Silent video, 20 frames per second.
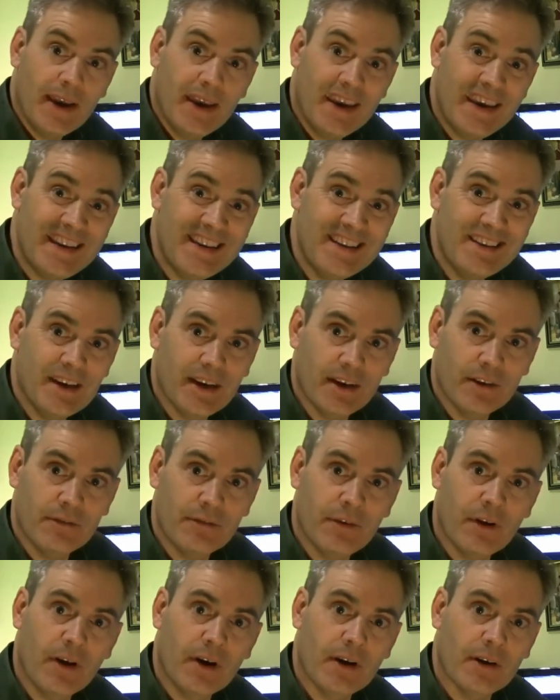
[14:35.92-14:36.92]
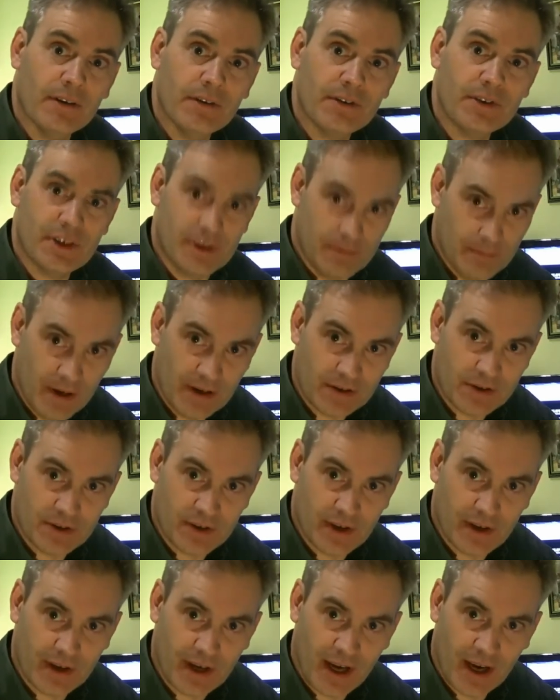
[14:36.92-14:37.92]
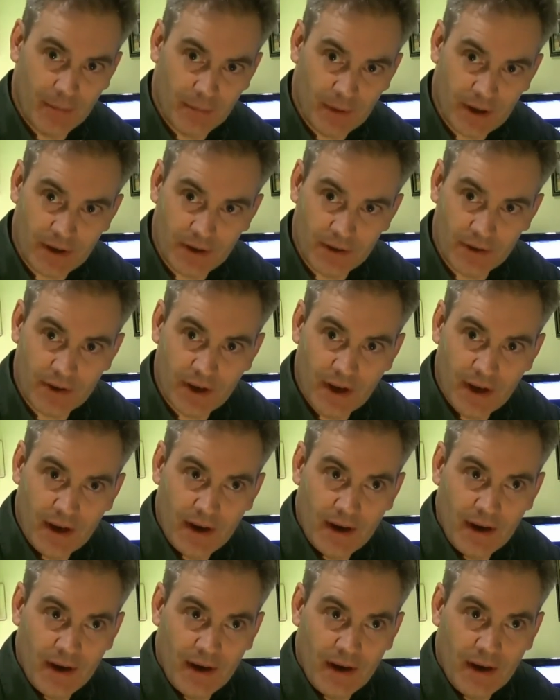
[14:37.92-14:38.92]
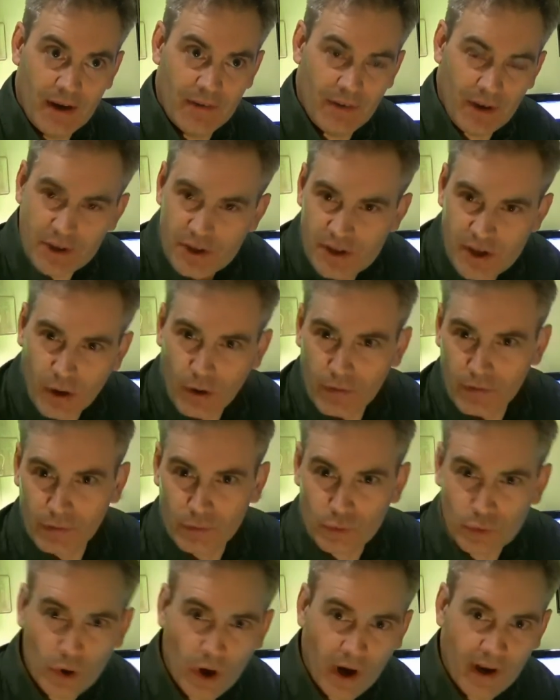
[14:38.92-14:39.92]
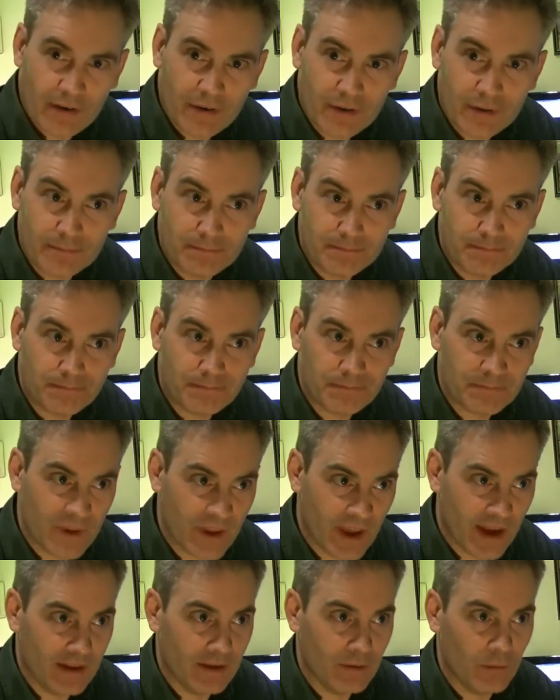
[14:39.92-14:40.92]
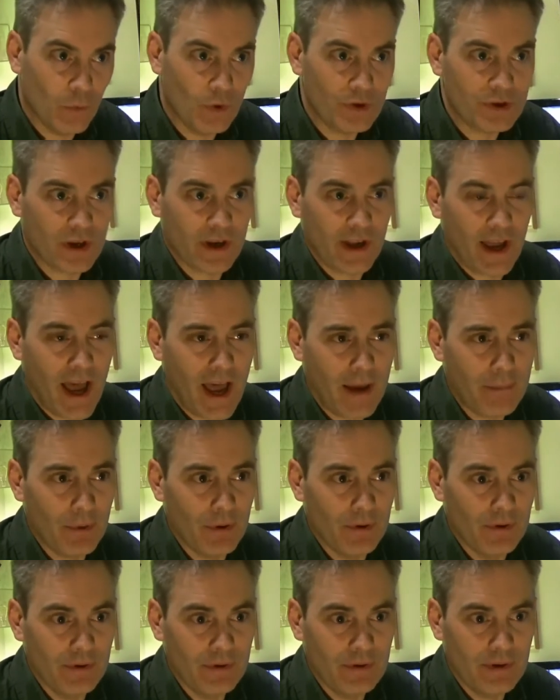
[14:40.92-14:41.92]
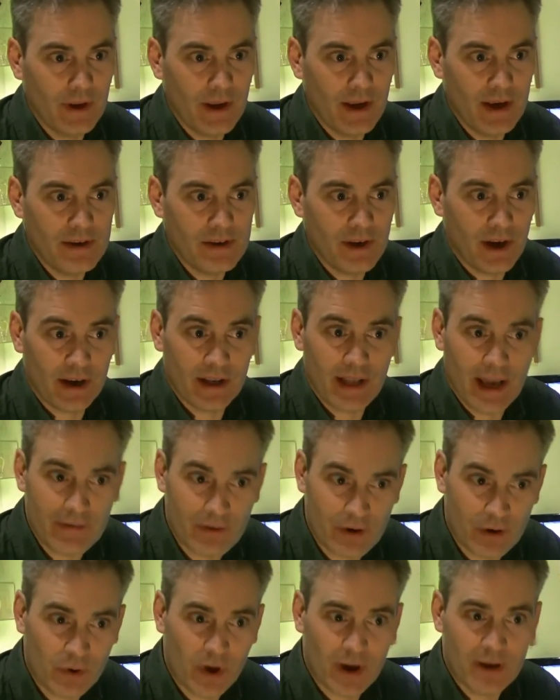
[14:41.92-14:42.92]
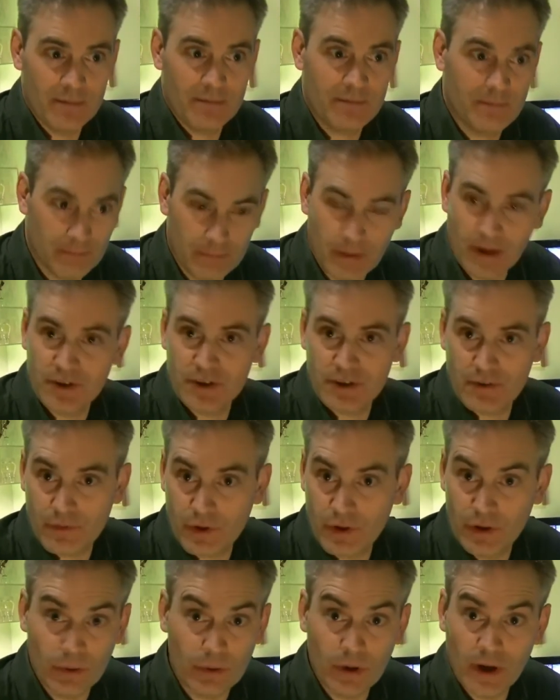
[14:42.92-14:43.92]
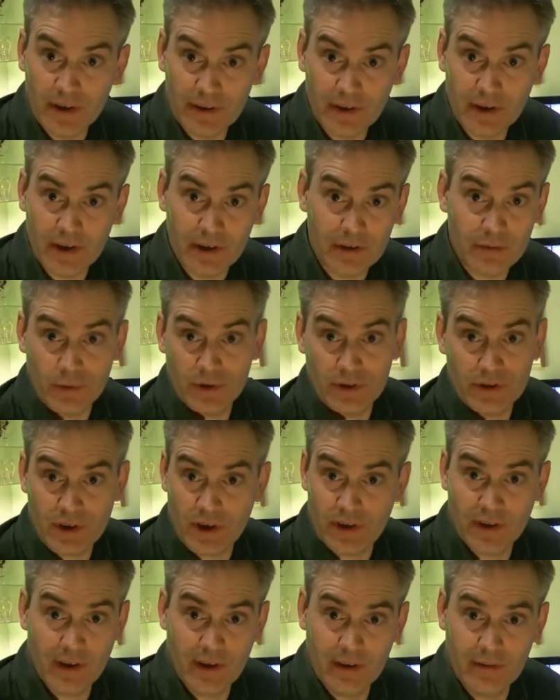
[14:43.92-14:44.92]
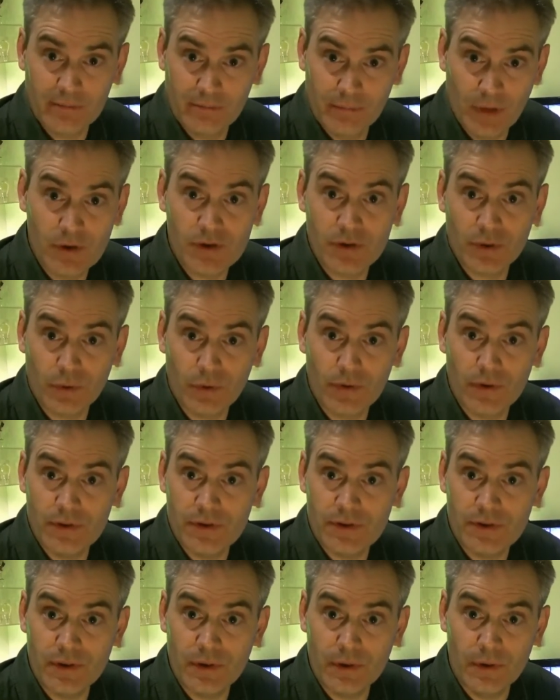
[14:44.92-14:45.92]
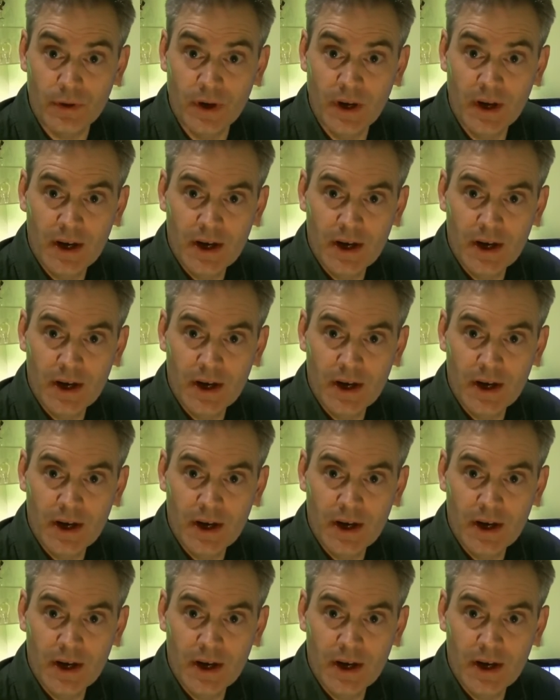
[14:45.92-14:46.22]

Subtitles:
in advance as much as I can, because if I just go off and write, then what's going to happen is I'm going to have a great bunch of cool ideas, which I think most authors do,